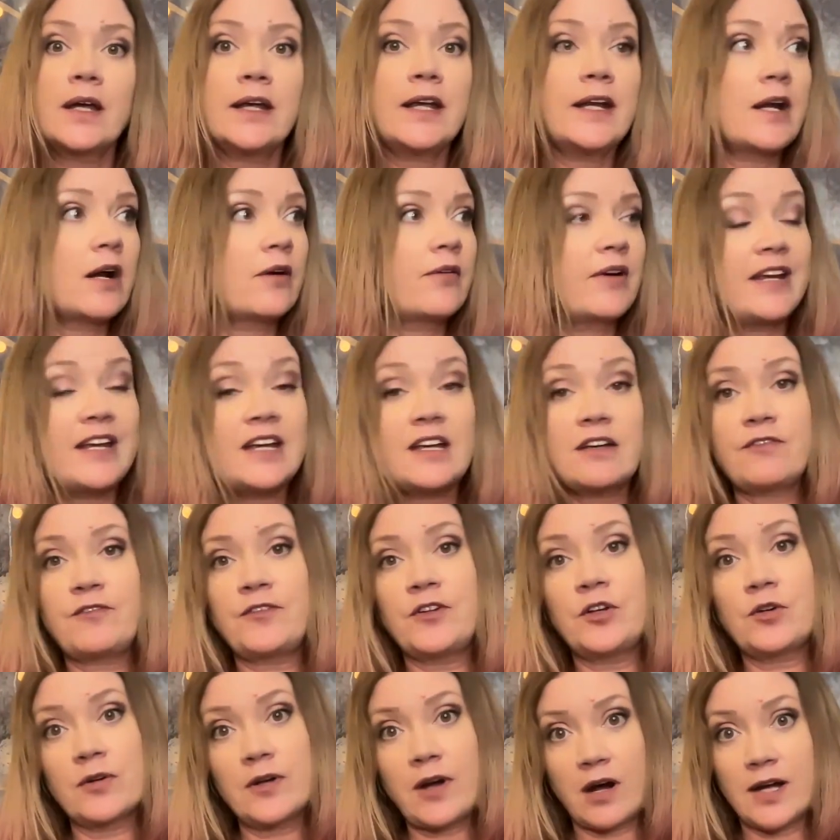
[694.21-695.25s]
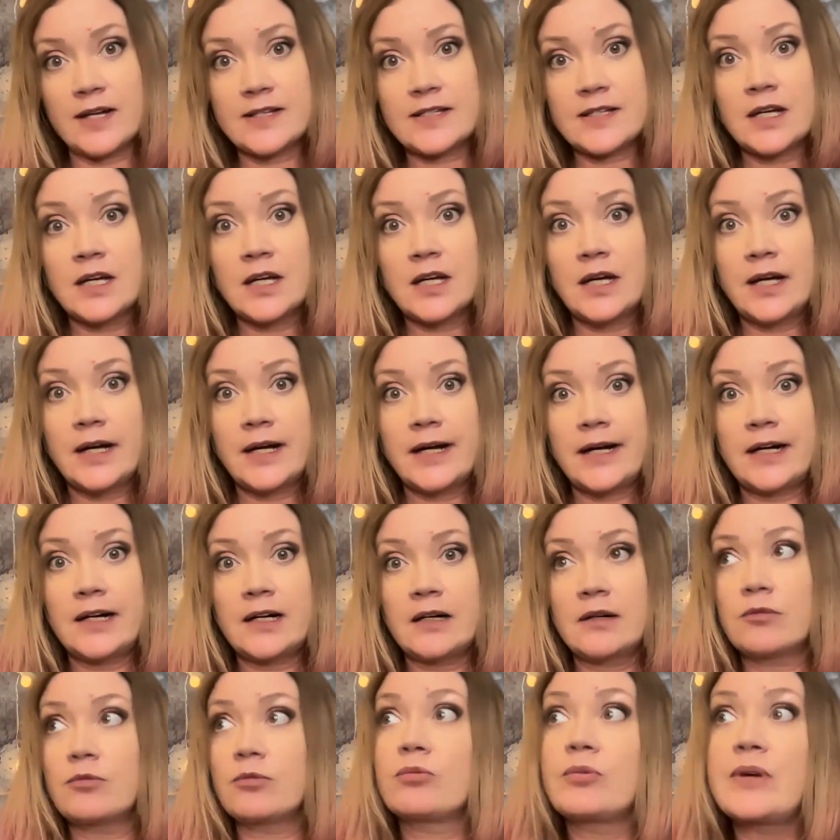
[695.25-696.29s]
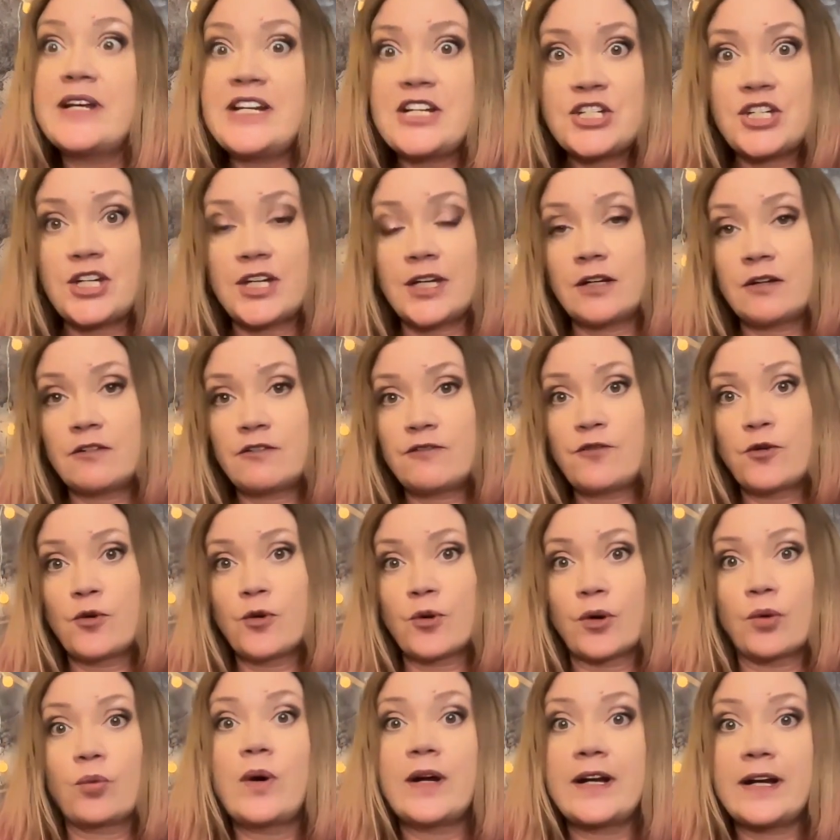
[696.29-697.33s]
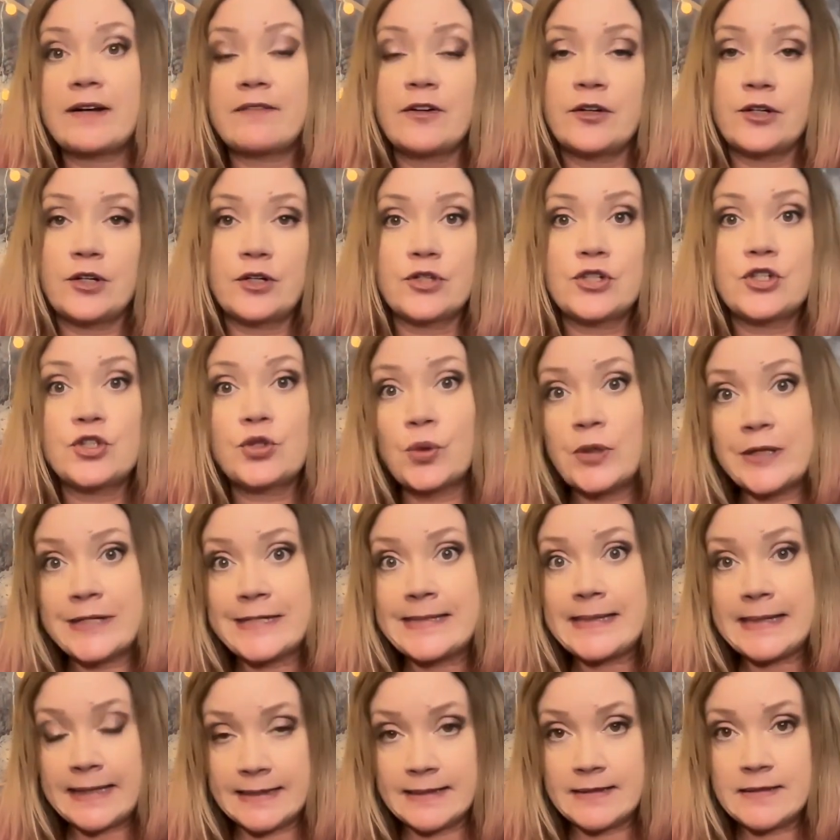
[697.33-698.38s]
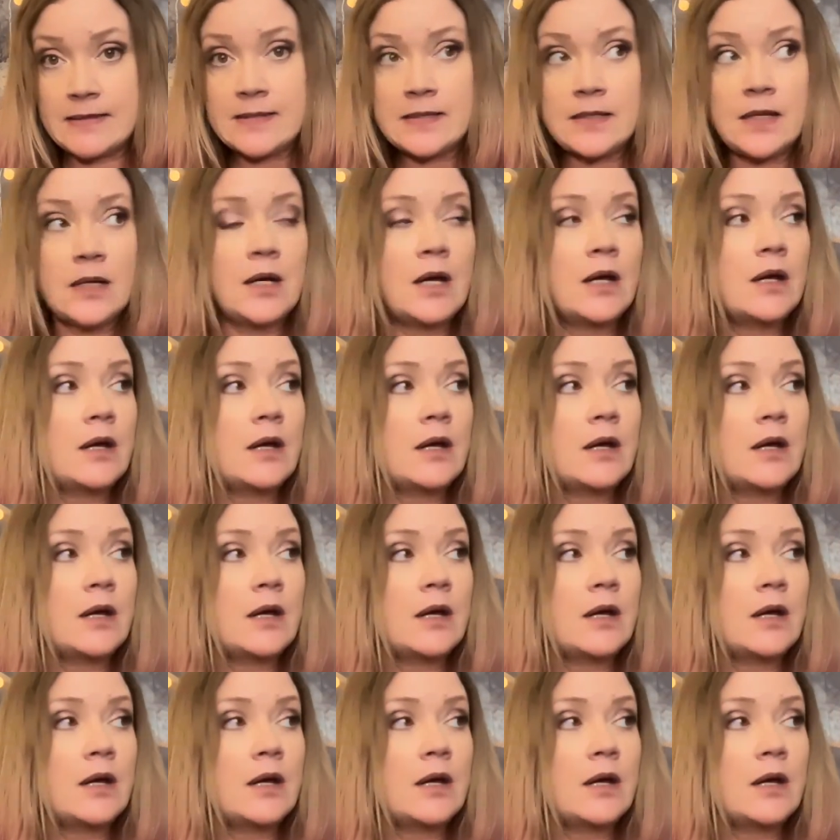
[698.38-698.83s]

You know, if you're not reaching for whatever your choice is,